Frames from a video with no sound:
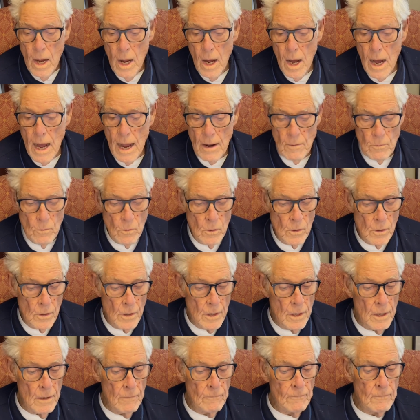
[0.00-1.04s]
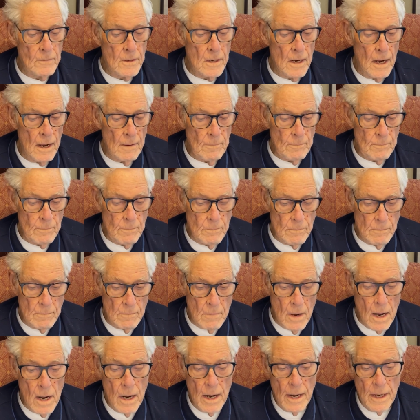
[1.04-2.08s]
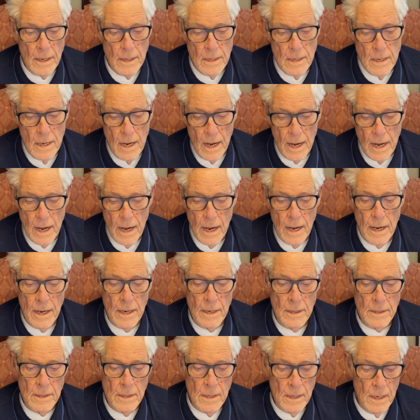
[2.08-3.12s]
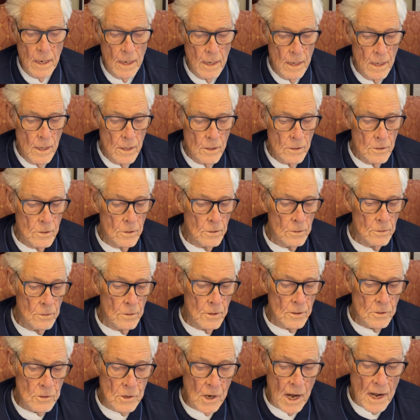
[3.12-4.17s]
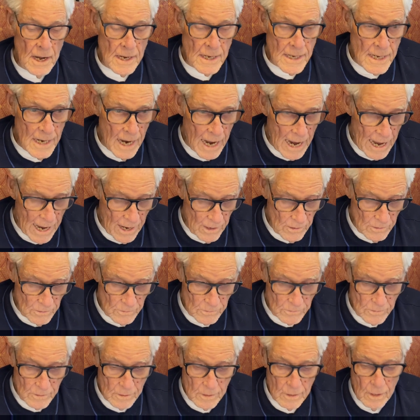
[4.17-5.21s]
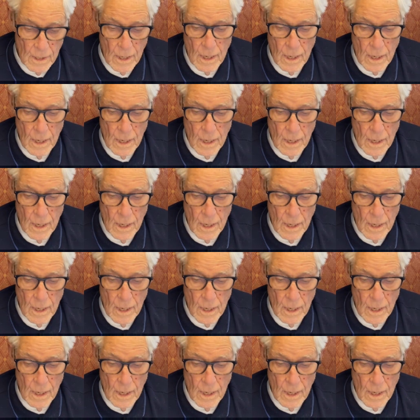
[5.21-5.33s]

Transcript: I will lift up mine hand to the Gentiles